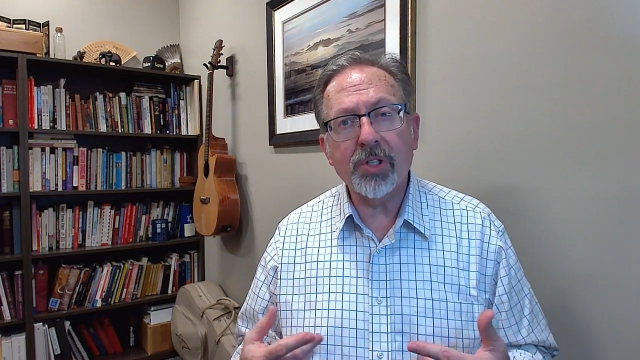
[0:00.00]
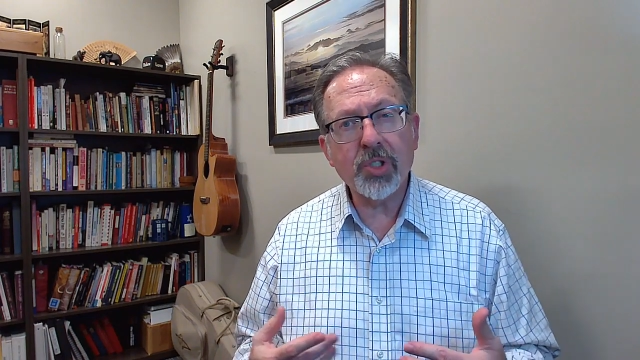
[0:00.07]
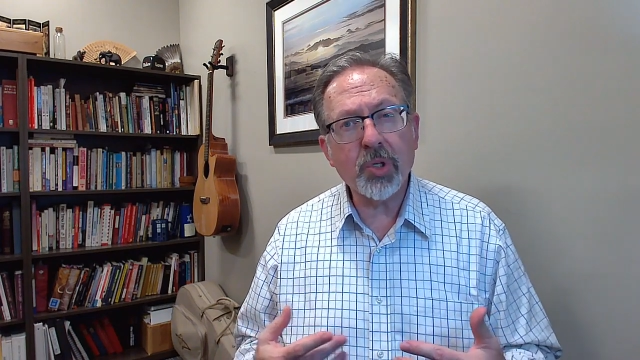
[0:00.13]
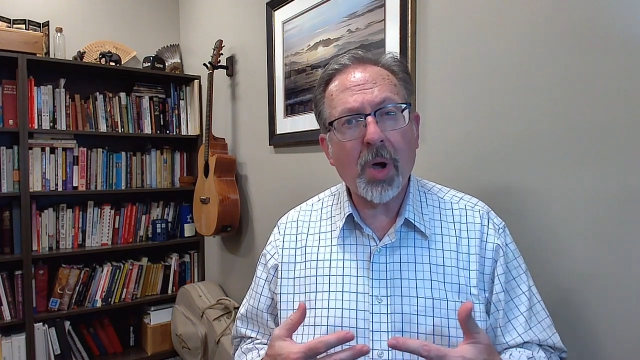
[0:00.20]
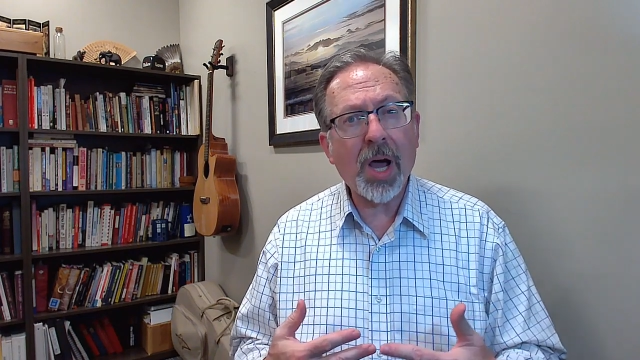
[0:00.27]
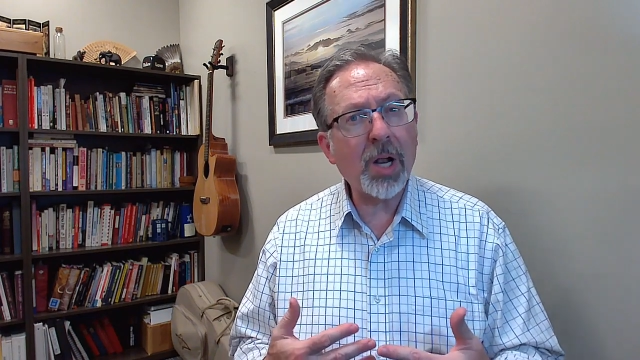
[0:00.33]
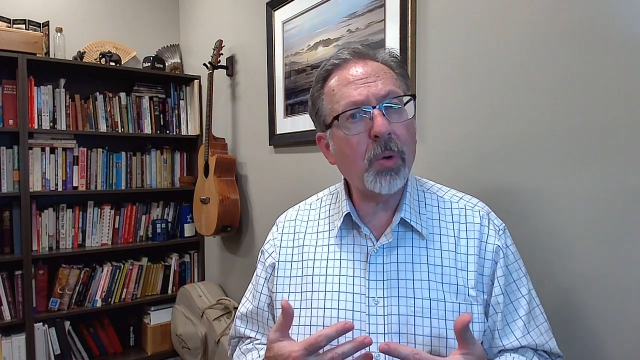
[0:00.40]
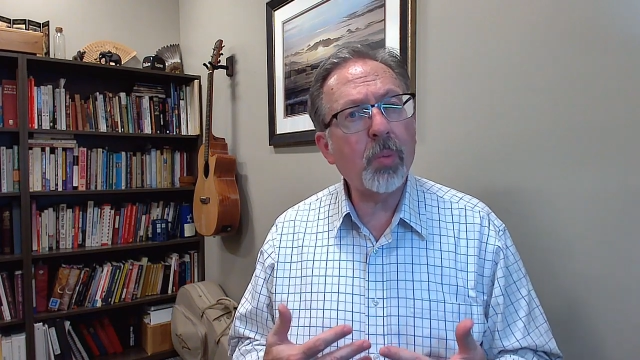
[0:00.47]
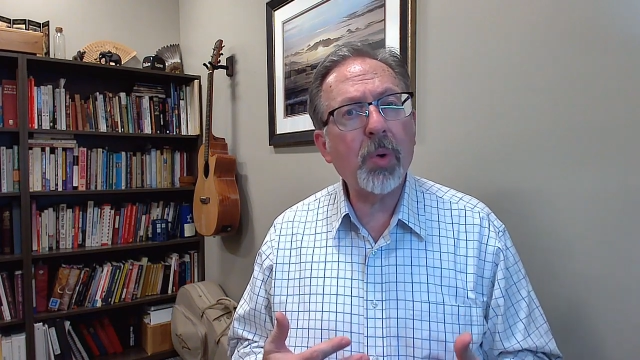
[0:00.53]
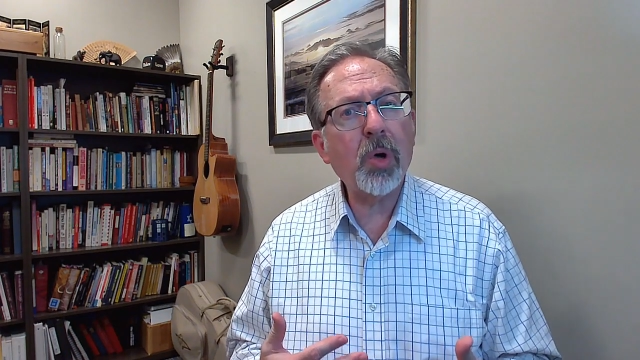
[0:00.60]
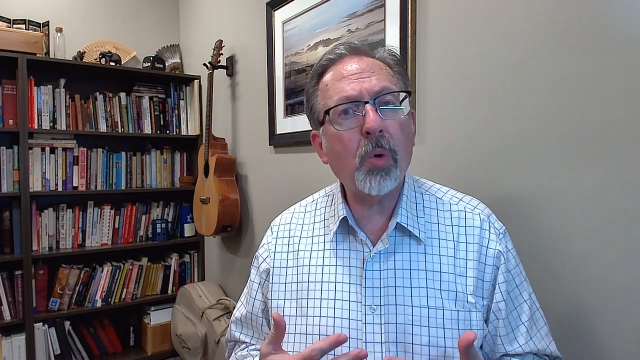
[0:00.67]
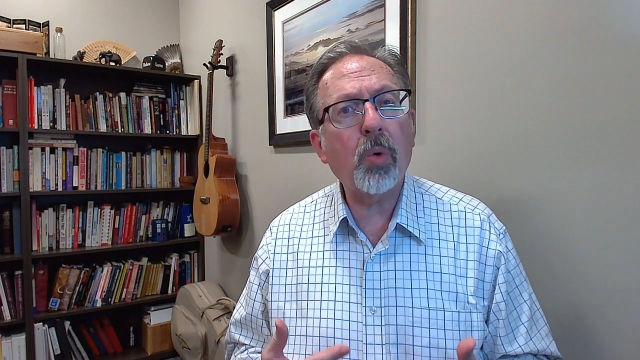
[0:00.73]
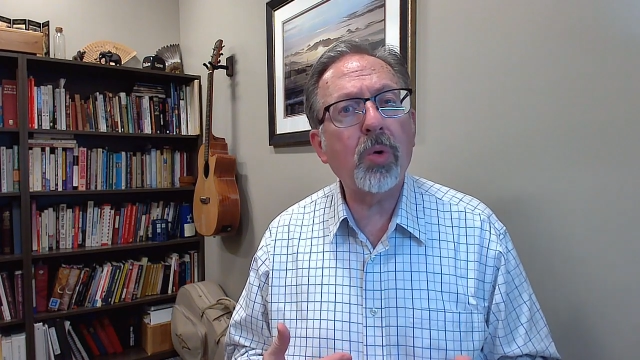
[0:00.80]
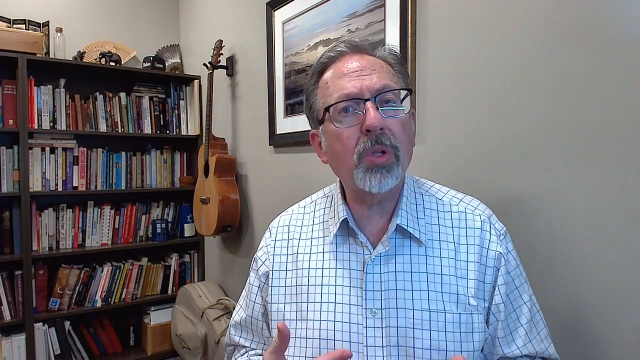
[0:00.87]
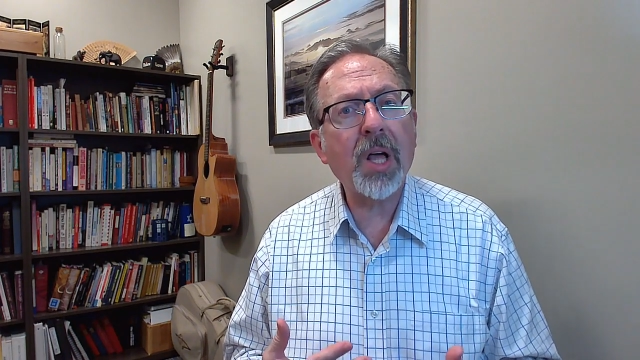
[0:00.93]
So how do we
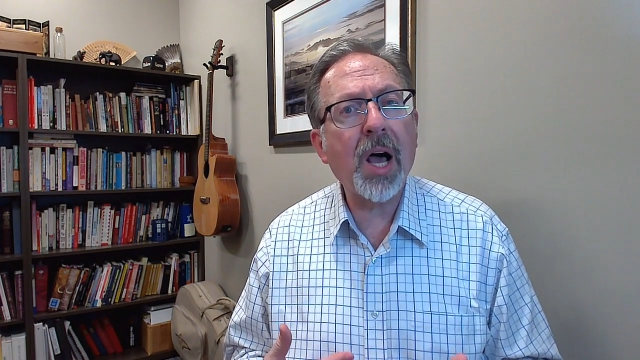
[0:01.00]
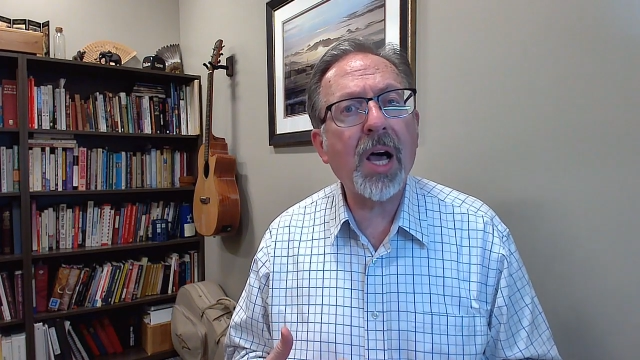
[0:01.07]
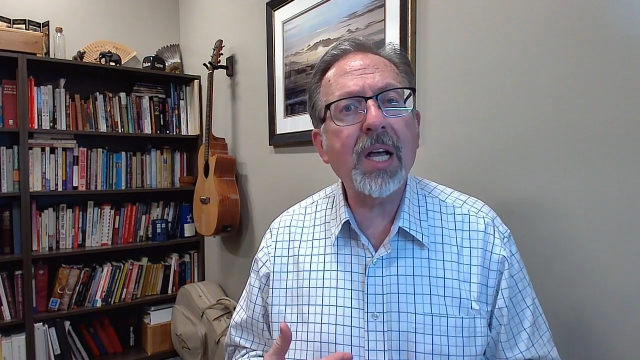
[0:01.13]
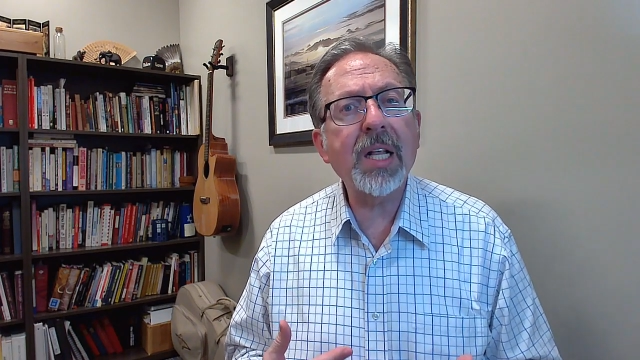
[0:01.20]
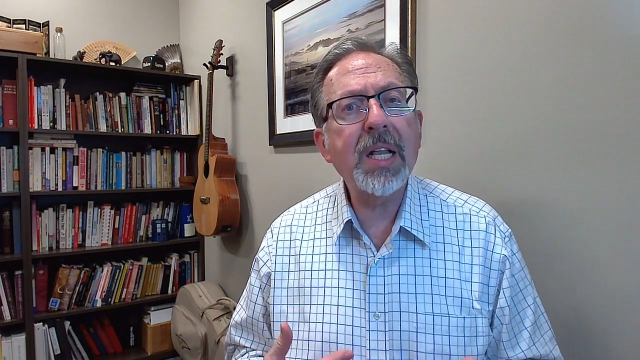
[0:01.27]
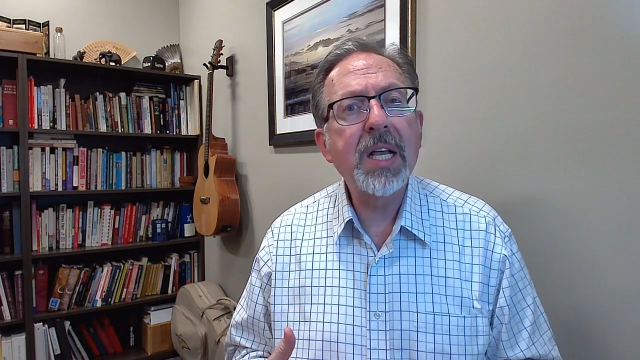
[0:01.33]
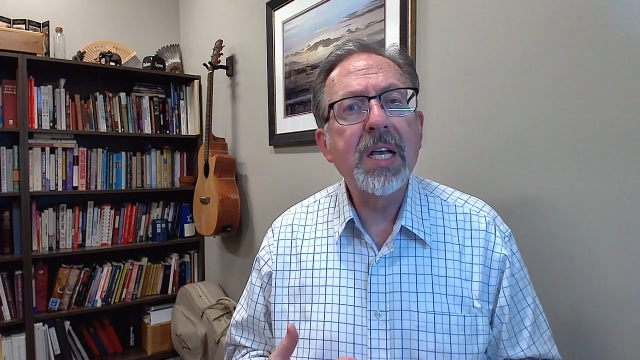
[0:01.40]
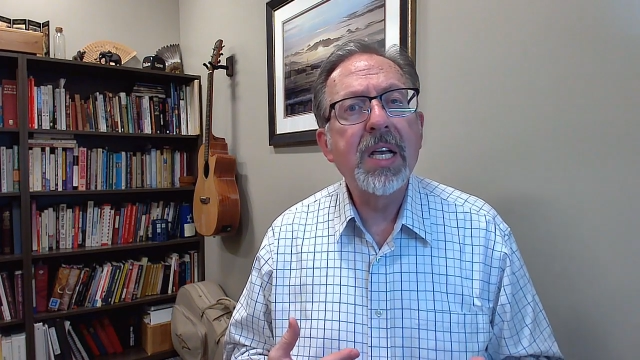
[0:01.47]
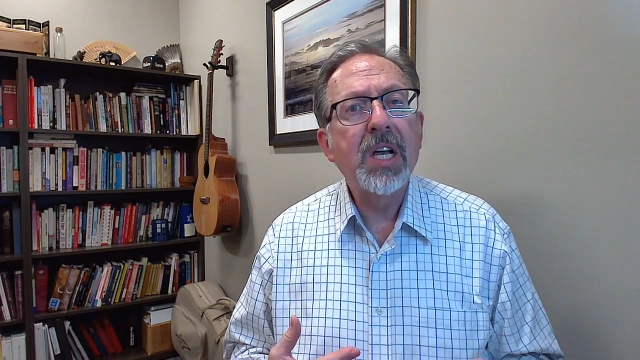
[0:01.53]
hold on